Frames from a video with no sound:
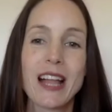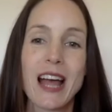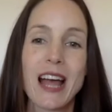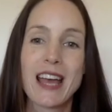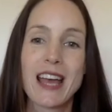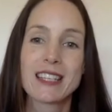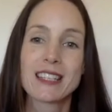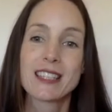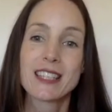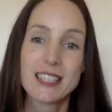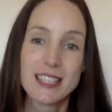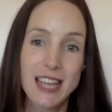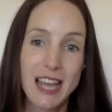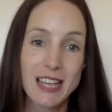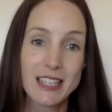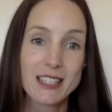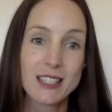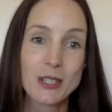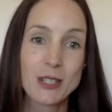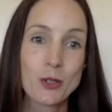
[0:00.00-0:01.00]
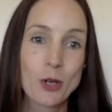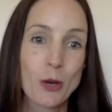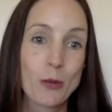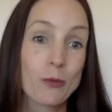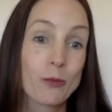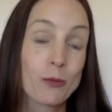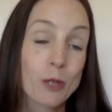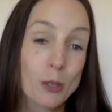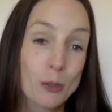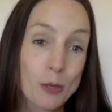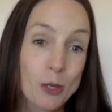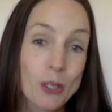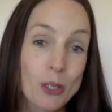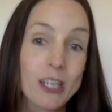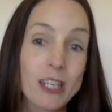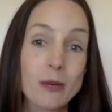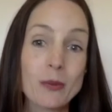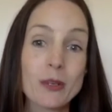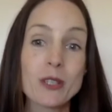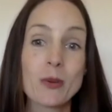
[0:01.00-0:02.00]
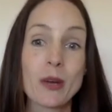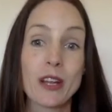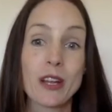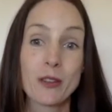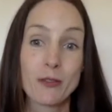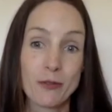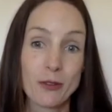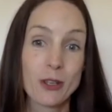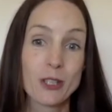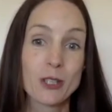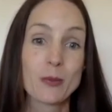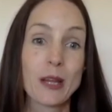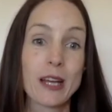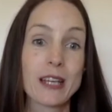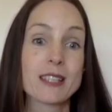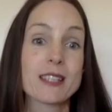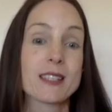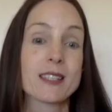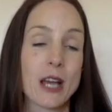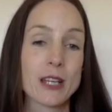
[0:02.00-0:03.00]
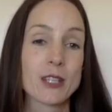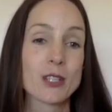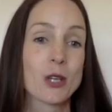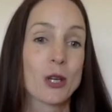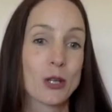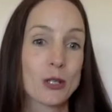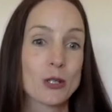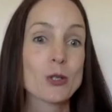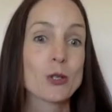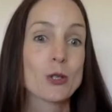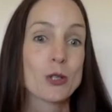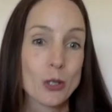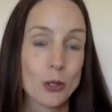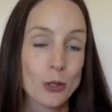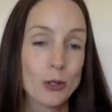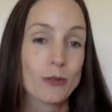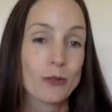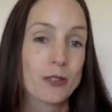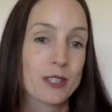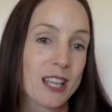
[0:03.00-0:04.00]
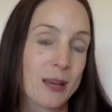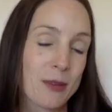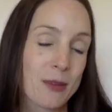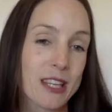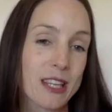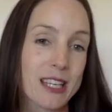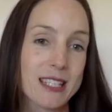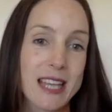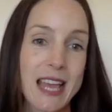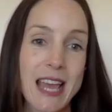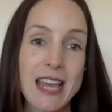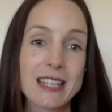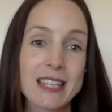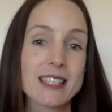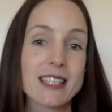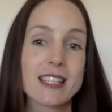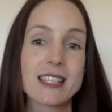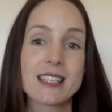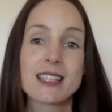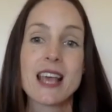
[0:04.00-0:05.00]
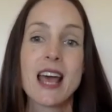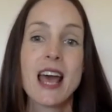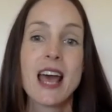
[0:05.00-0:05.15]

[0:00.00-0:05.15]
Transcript: And the Down syndrome community was one of the first places I turned to look for some of these answers.